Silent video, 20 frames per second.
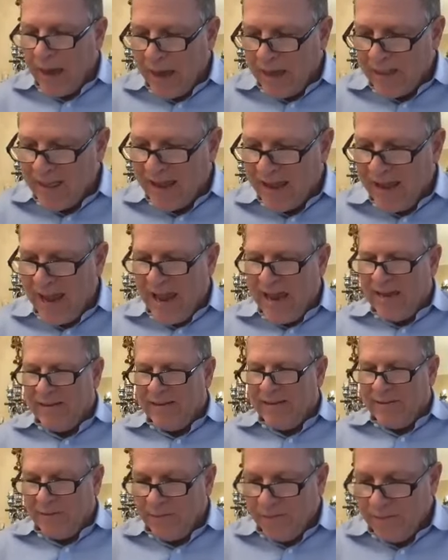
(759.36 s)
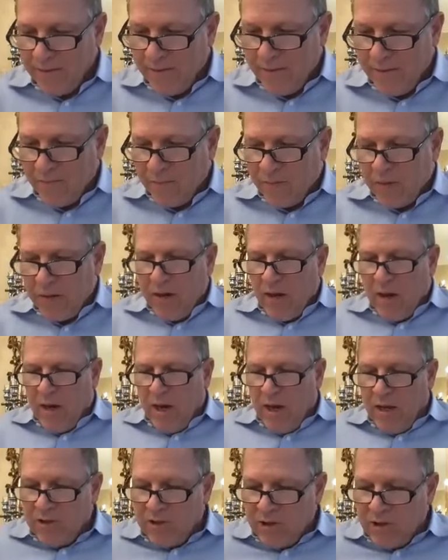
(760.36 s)
and they ate
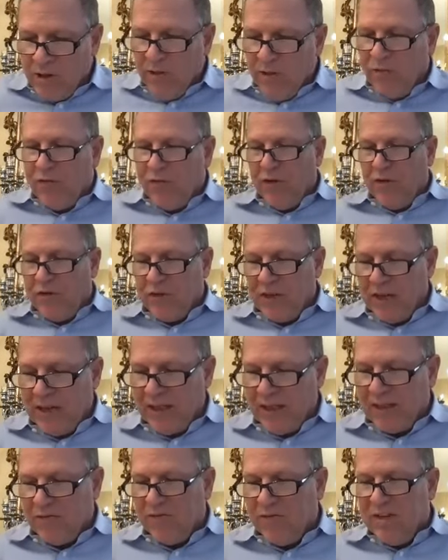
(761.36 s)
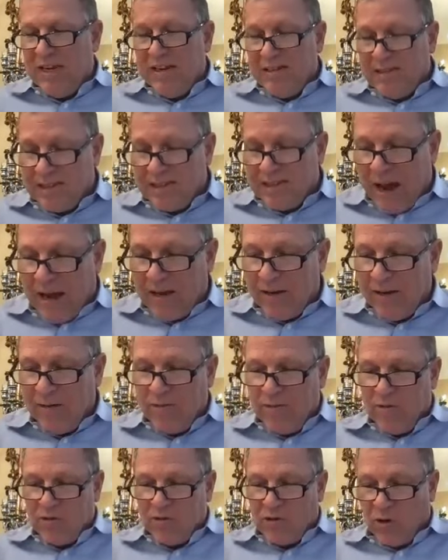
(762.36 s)
until the 15th of Nisan.
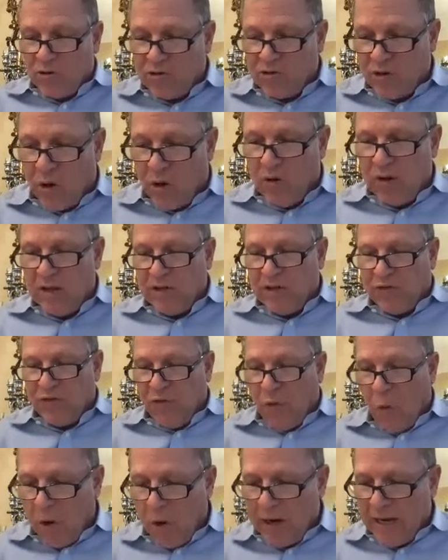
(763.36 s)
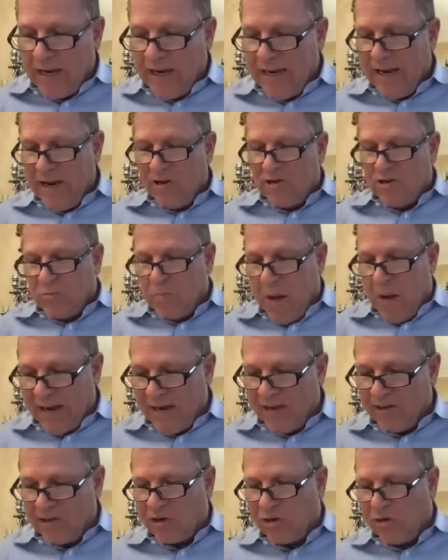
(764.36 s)
So it's oh, it's 40 years
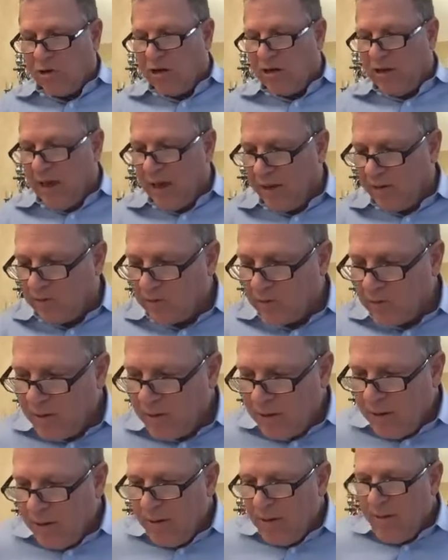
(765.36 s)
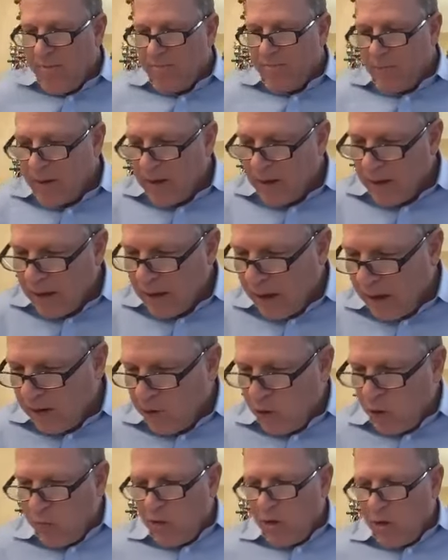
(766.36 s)
minus 30 days. So